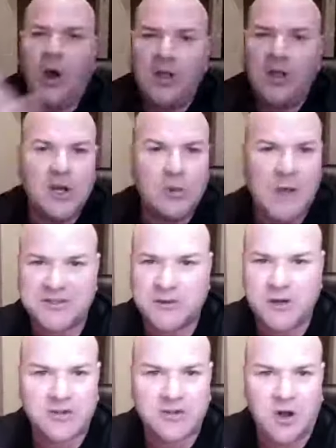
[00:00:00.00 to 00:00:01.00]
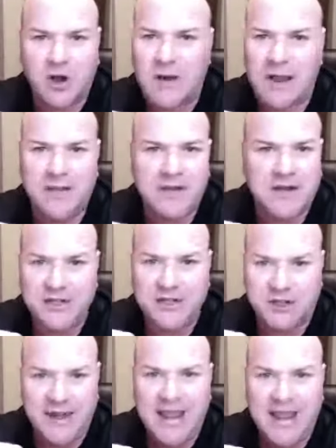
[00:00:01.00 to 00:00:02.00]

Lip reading: the good restaurants are around the country.